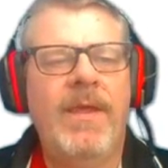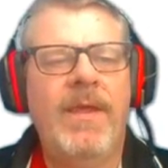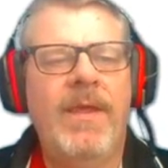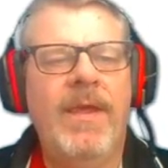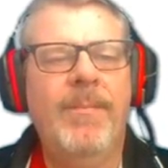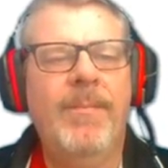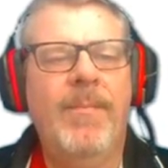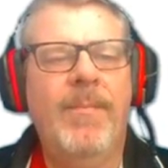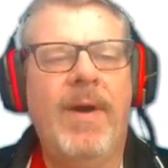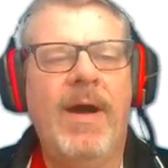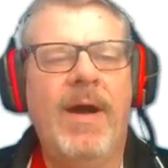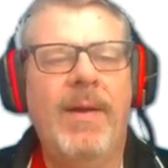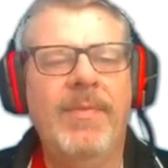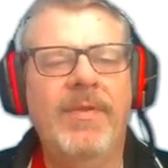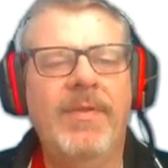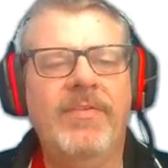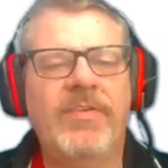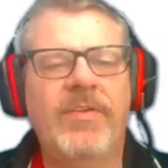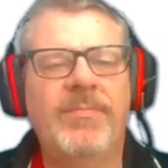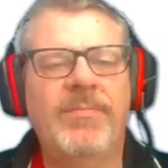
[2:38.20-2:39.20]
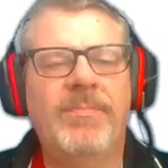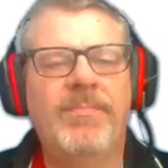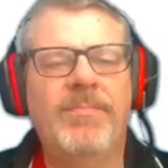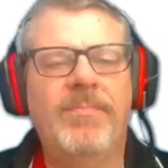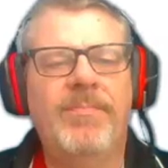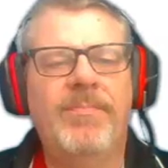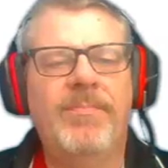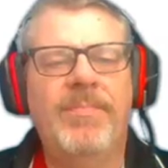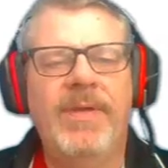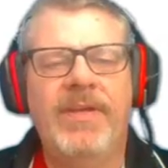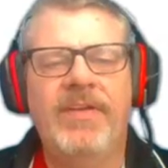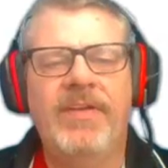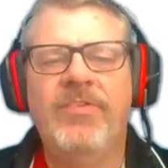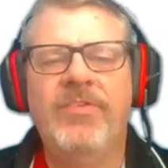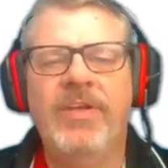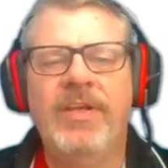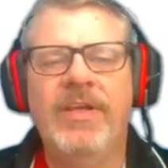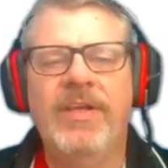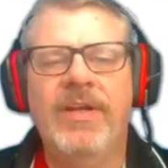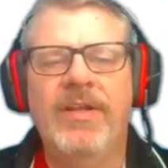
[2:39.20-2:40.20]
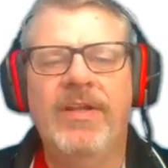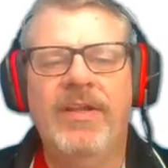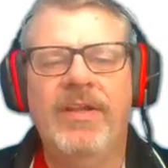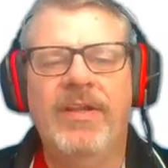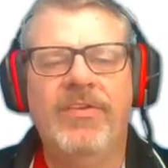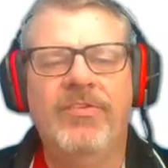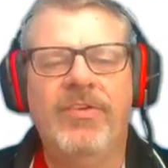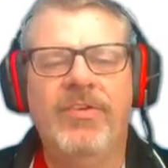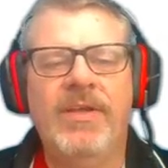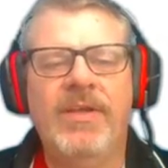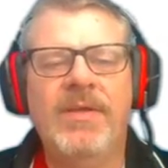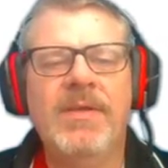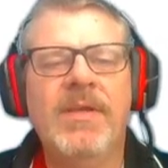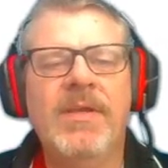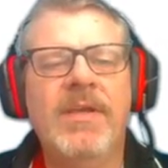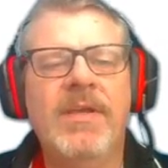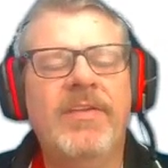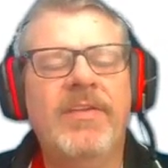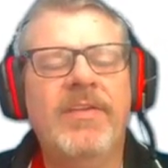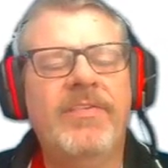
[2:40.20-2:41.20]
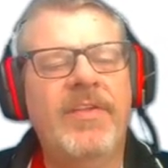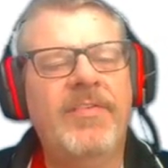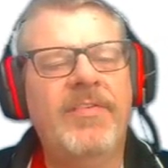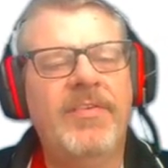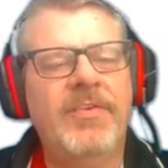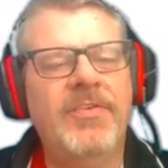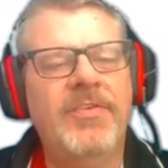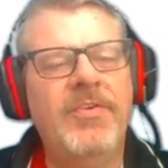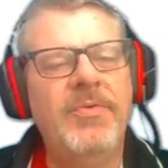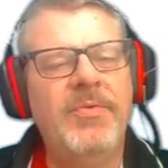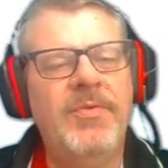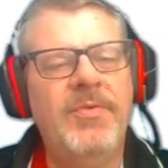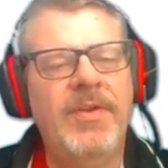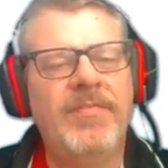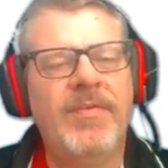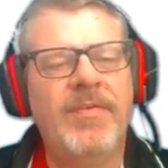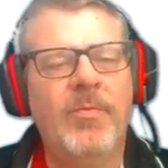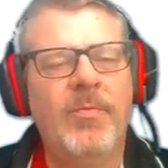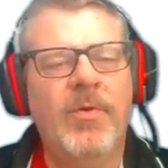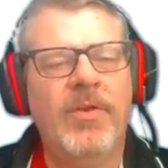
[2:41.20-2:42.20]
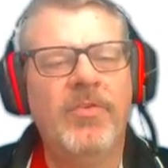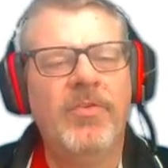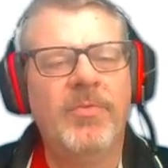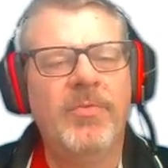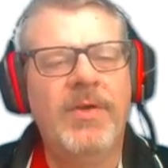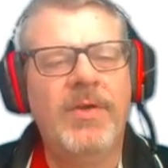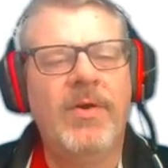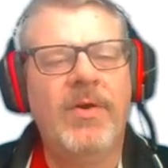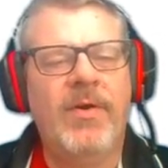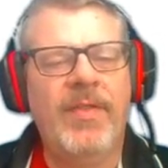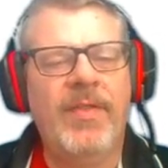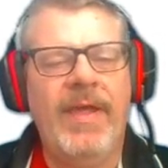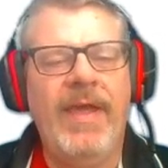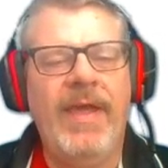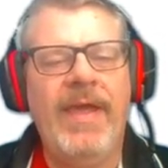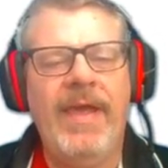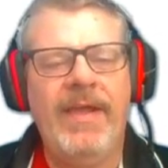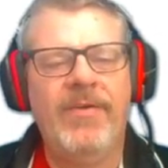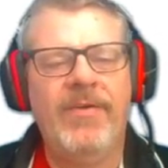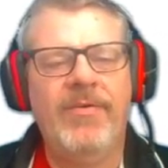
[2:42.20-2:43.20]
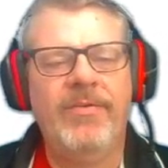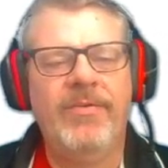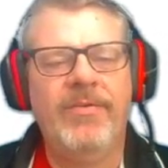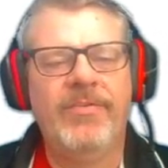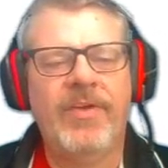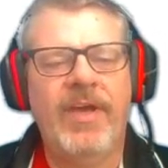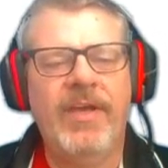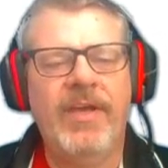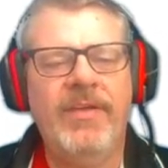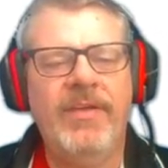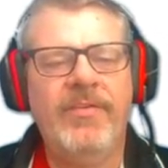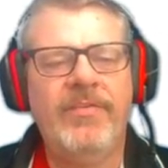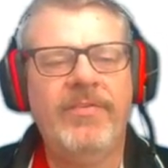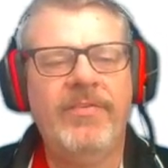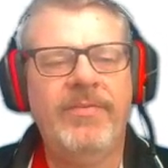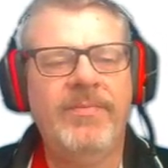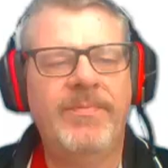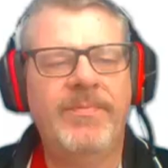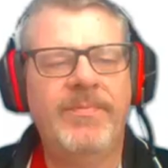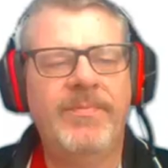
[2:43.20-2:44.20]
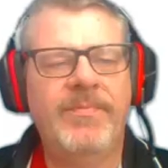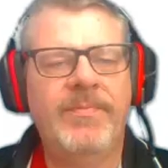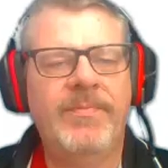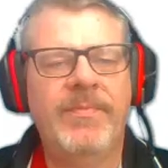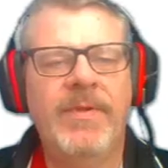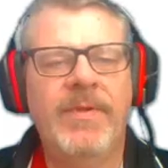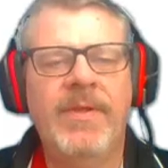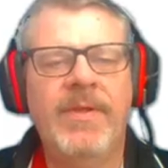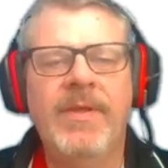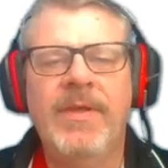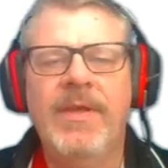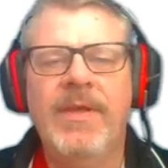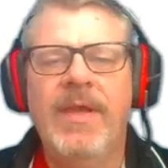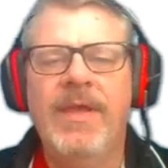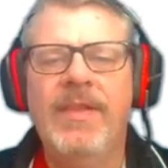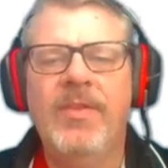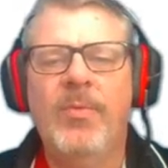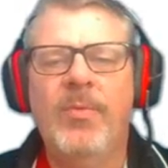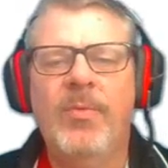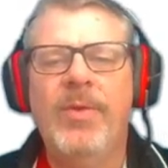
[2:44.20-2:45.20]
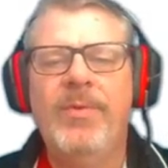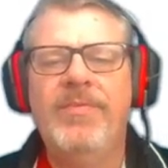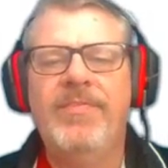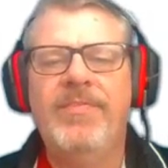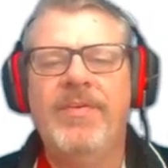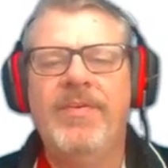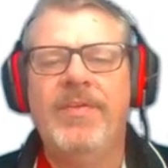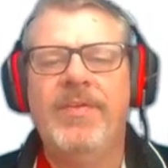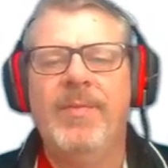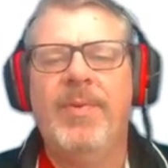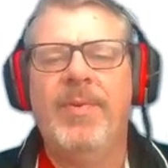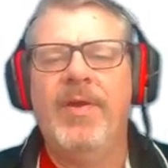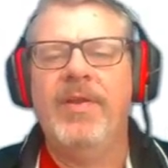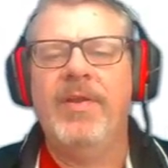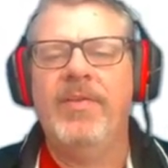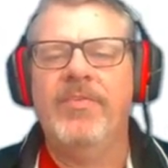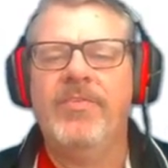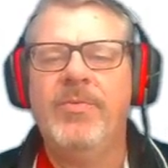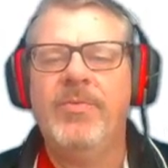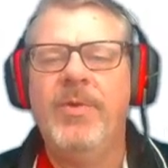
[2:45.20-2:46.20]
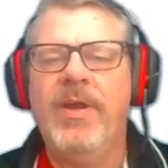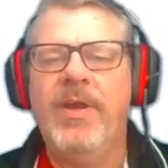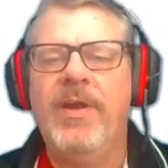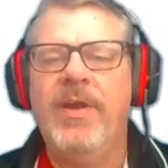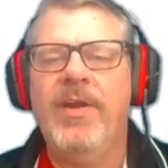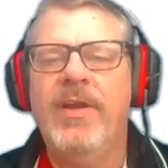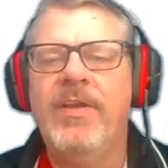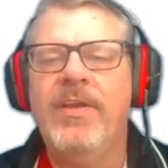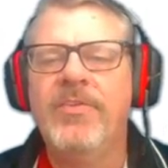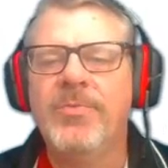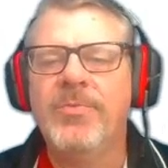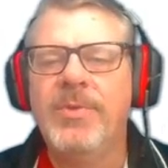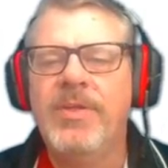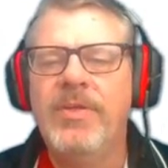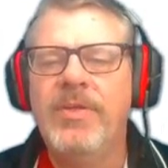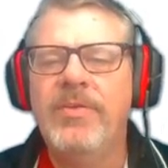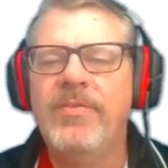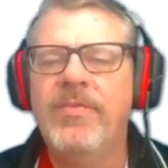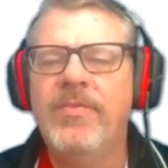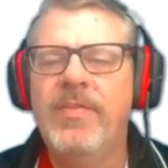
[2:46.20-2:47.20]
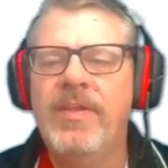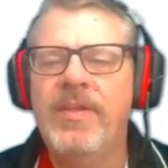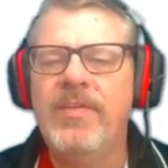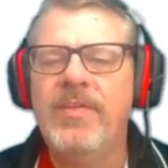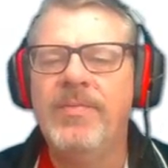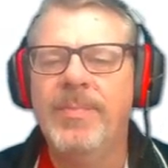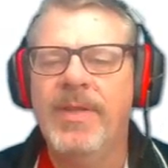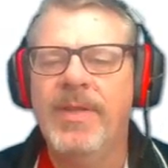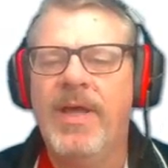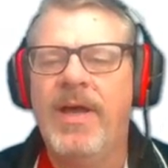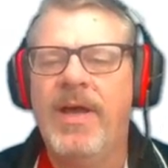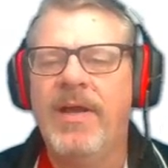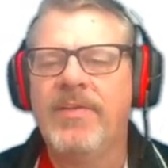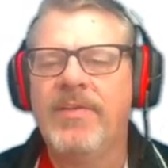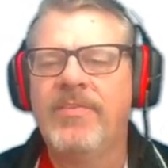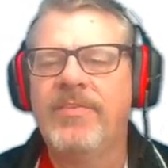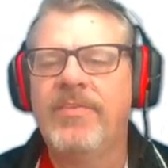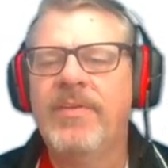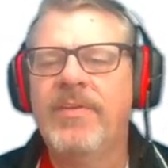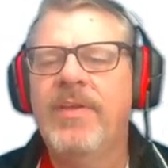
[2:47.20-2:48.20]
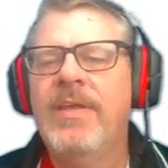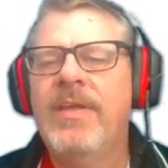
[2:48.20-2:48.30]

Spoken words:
and mom is a big G and a little g. Since they're two different ones, we call that heterozygous. And the way we fill in the Punnett square is we use these blocks.